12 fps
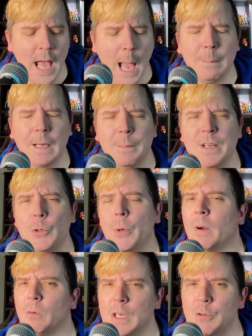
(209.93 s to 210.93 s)
I'm going to be
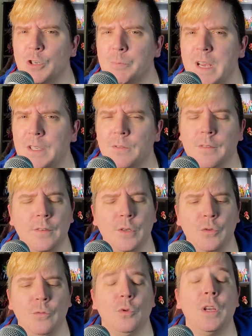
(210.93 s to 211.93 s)
doing a retrospective
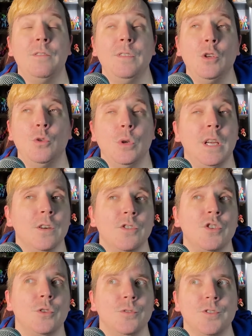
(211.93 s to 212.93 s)
review here
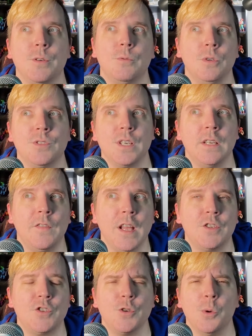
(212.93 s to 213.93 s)
soon, so we'll see if
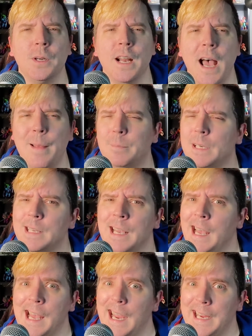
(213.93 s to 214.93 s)
that's true or not, but
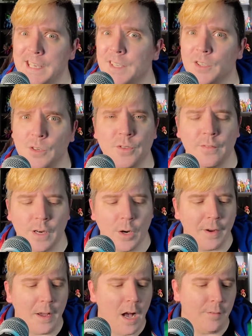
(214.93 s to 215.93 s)
he doesn't use it
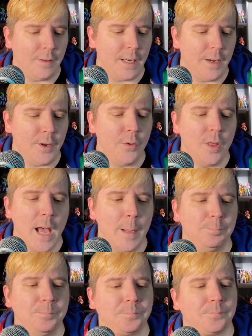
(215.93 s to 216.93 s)
very often, I know that.